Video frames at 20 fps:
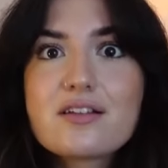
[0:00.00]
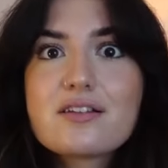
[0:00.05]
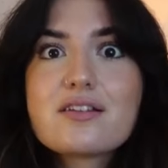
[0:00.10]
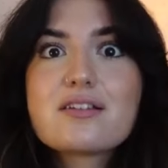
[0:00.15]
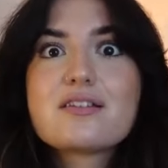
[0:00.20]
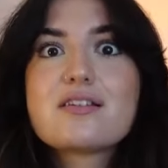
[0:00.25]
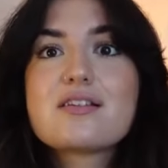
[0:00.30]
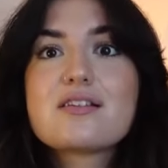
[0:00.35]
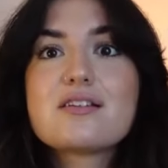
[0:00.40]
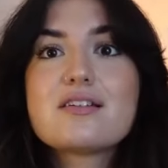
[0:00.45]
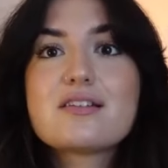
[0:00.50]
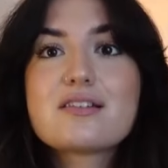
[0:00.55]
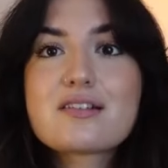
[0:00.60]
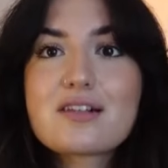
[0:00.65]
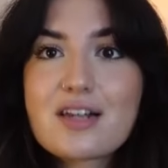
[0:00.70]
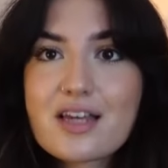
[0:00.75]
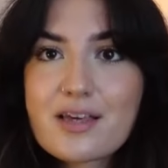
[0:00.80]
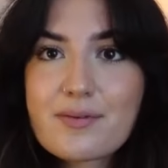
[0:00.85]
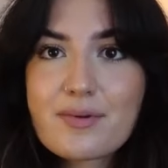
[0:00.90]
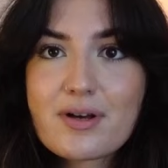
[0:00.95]
This is a
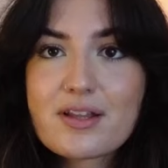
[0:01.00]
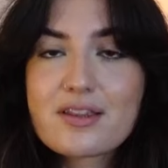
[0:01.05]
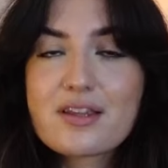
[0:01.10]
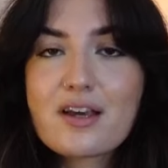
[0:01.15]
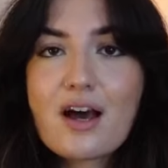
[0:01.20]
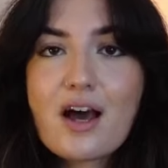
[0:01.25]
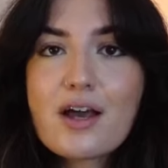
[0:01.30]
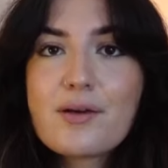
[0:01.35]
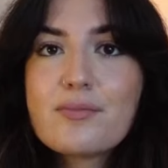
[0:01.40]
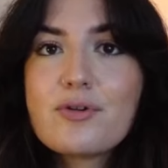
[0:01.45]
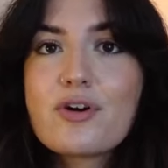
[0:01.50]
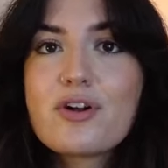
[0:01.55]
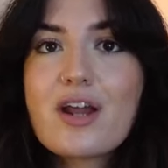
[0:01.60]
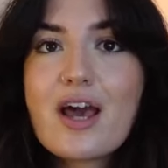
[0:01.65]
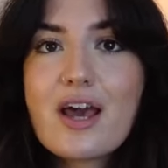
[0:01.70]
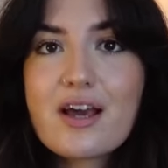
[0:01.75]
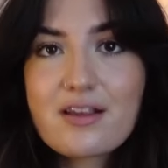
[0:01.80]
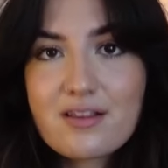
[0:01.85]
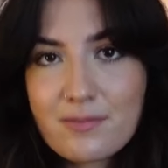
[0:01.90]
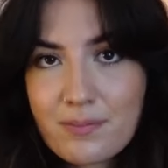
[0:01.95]
disclaimer that I am not an
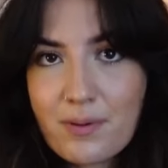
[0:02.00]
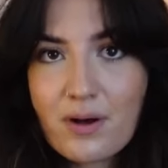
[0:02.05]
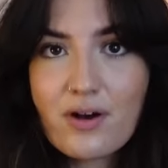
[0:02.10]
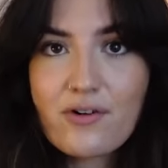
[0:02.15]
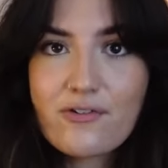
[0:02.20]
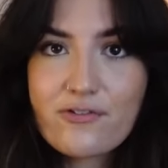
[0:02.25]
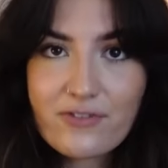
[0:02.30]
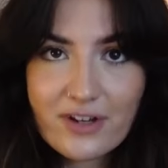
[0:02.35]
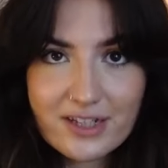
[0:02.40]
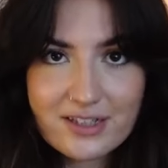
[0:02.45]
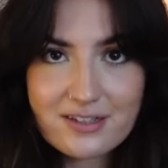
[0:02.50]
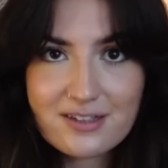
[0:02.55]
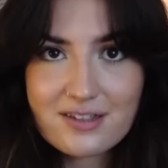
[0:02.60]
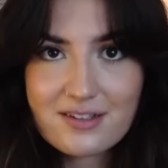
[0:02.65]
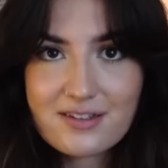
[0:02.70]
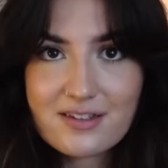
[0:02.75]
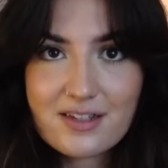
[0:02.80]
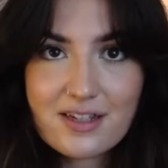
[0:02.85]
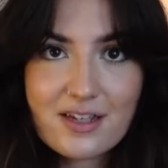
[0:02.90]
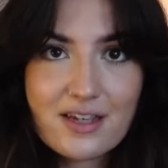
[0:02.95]
expert of
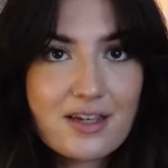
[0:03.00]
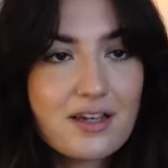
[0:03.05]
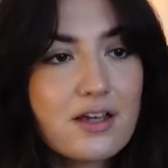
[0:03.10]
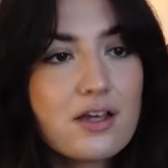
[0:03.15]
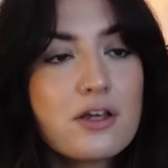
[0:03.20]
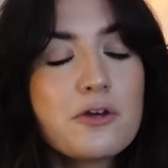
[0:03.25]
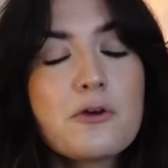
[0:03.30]
fantasy.